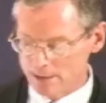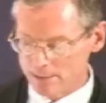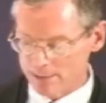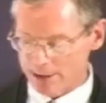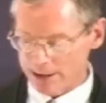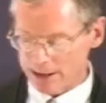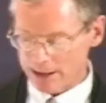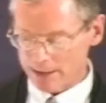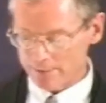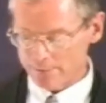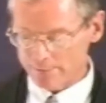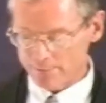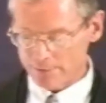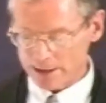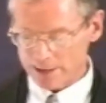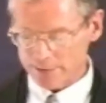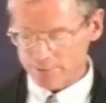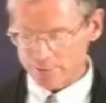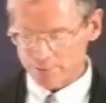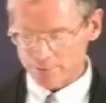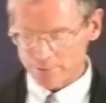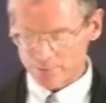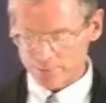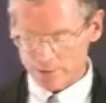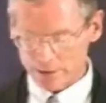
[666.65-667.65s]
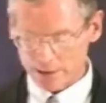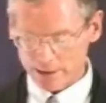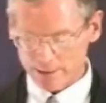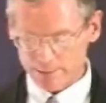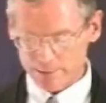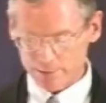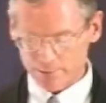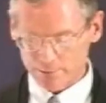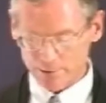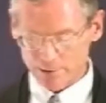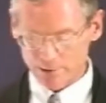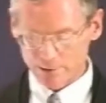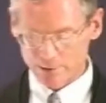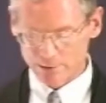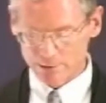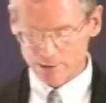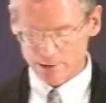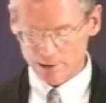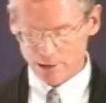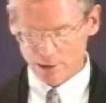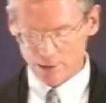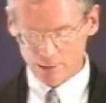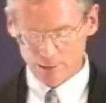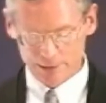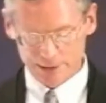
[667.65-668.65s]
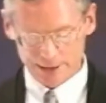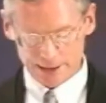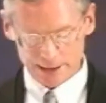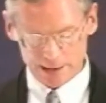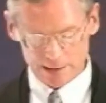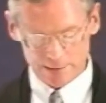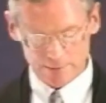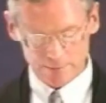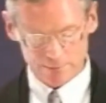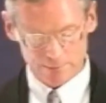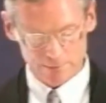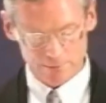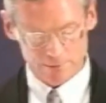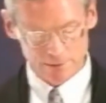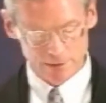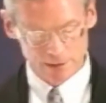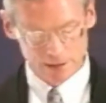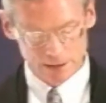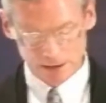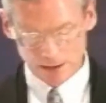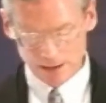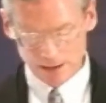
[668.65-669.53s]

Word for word: but how the fascist episode culminates